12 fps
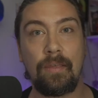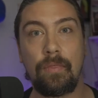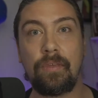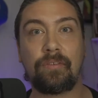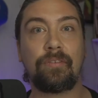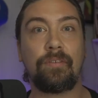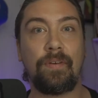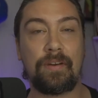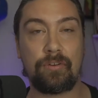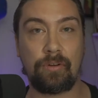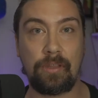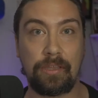this is
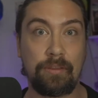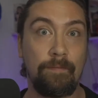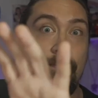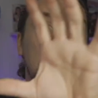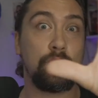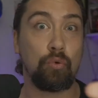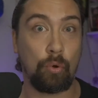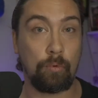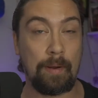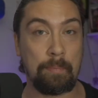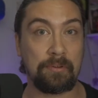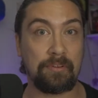eventually like the visual
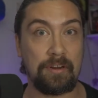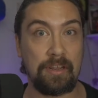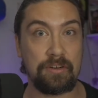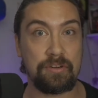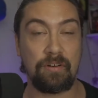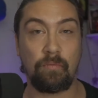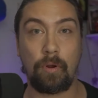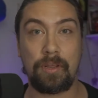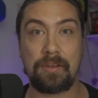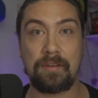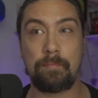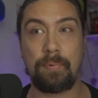representation of what
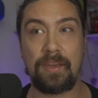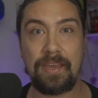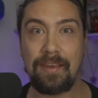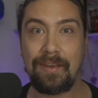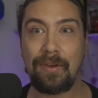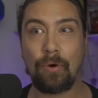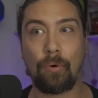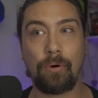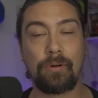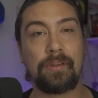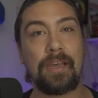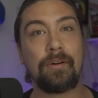it could be?
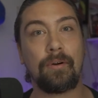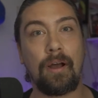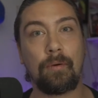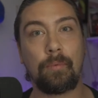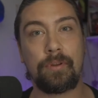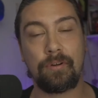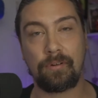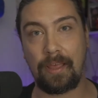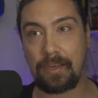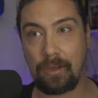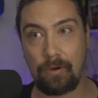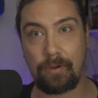Or later on, when you're
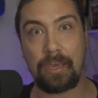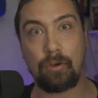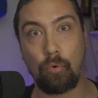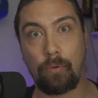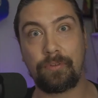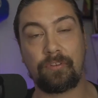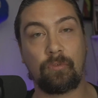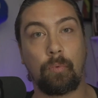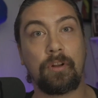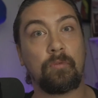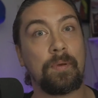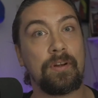like, okay, cool, this is
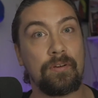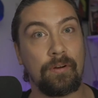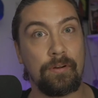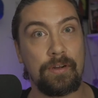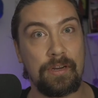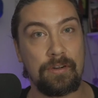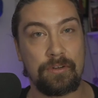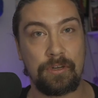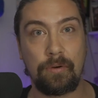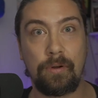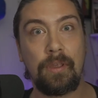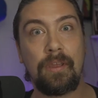what it's been turned
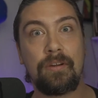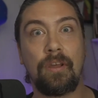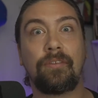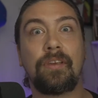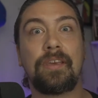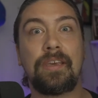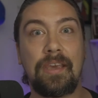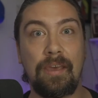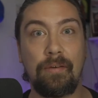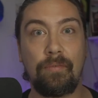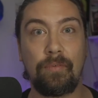into, does it give